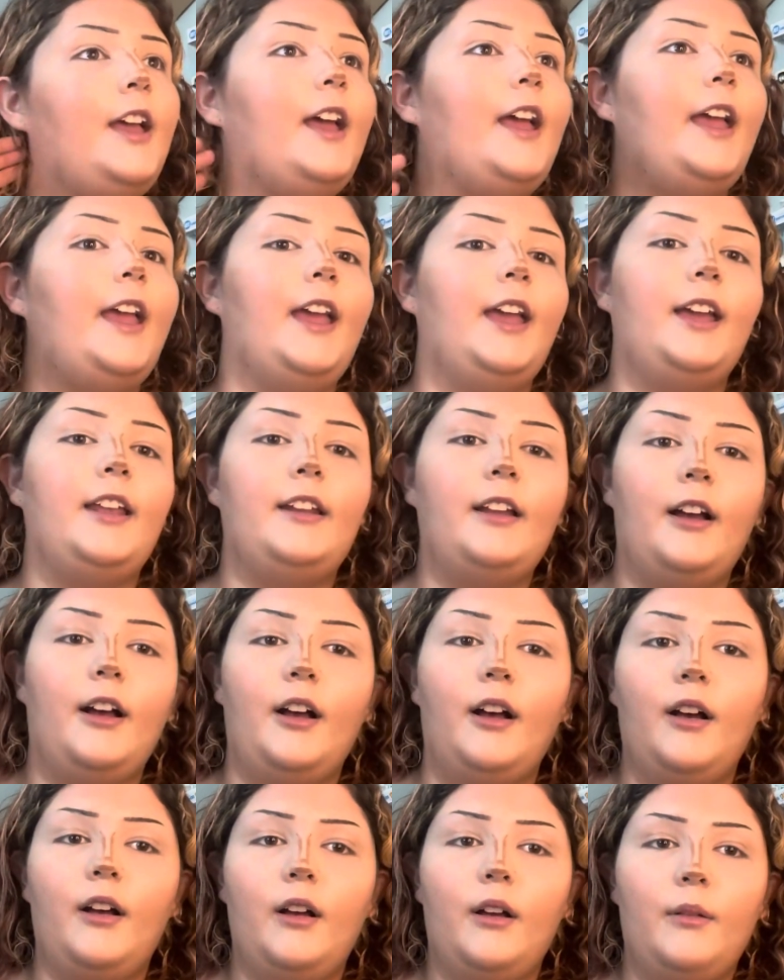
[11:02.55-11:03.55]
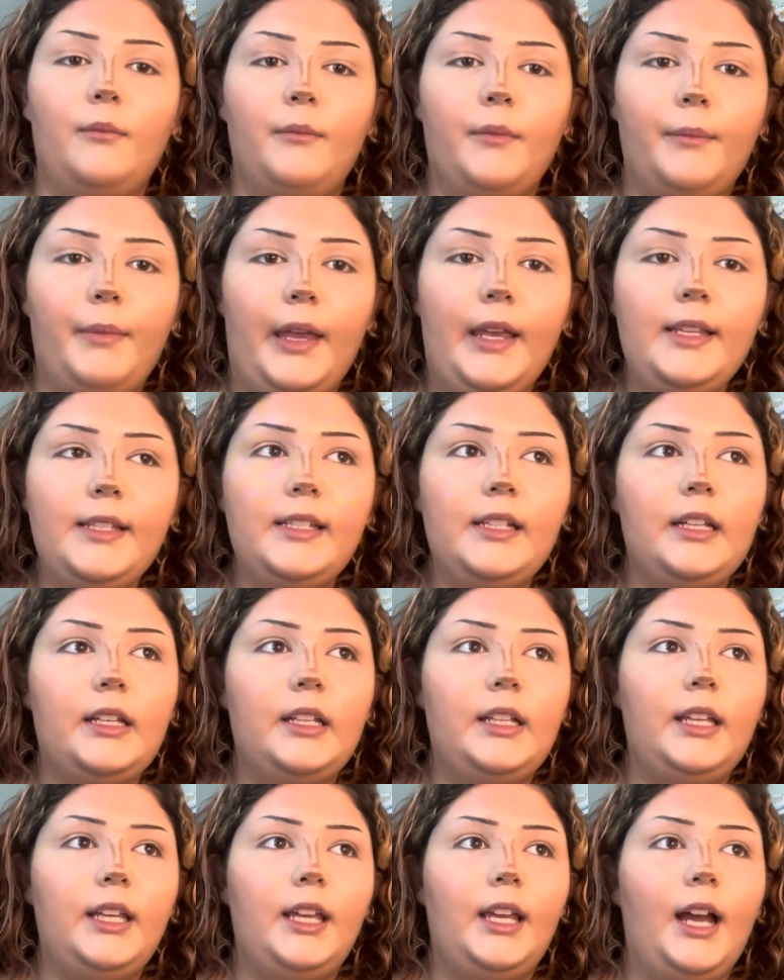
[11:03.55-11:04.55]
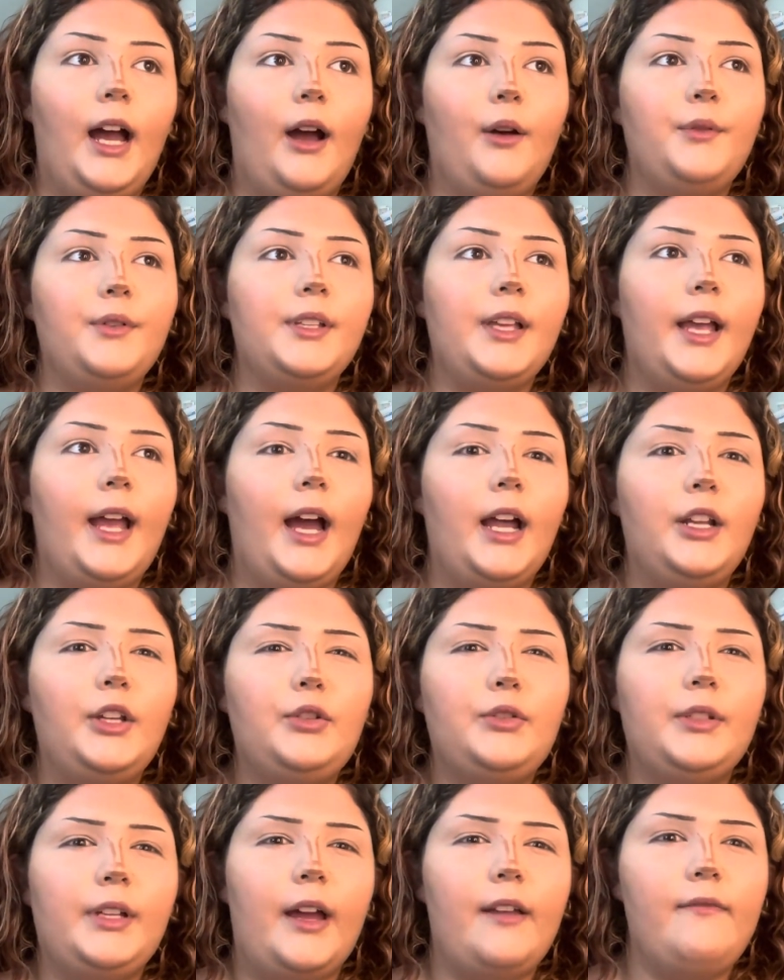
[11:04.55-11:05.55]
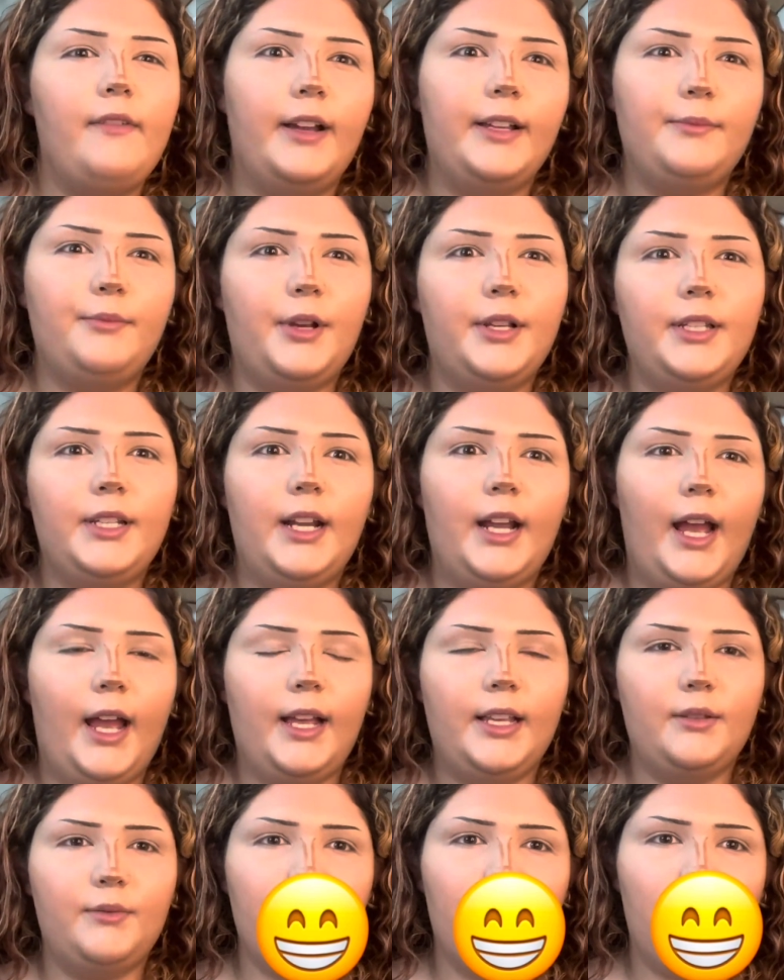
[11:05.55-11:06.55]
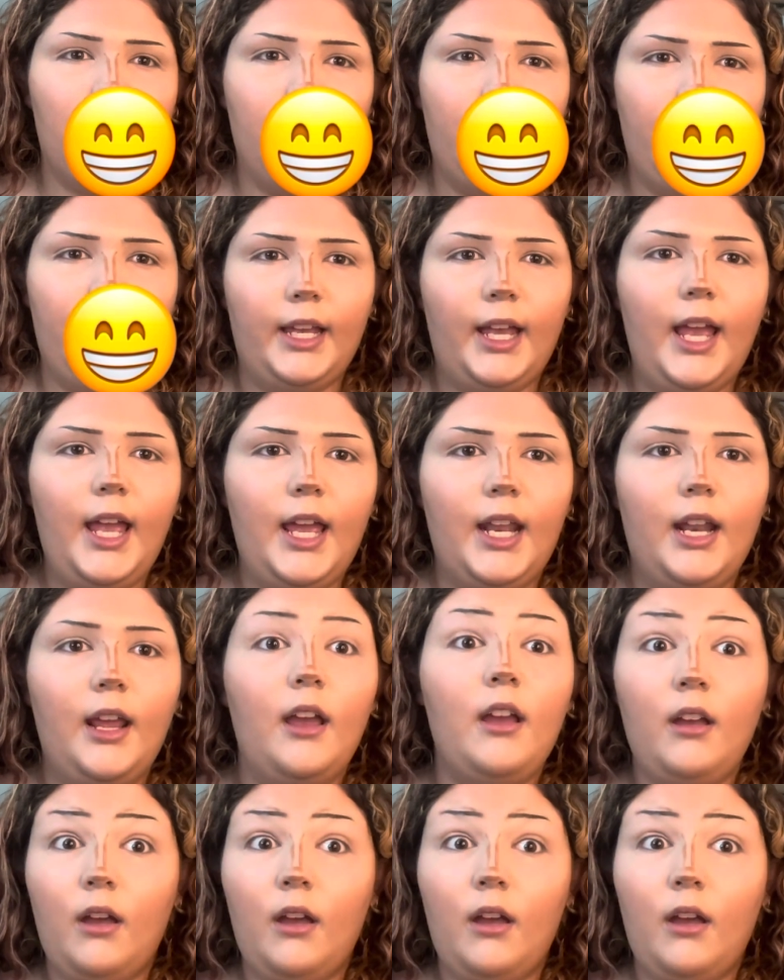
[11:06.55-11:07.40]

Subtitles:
And basically I was like, how do you sign vice president? I asked Mr. Ben again.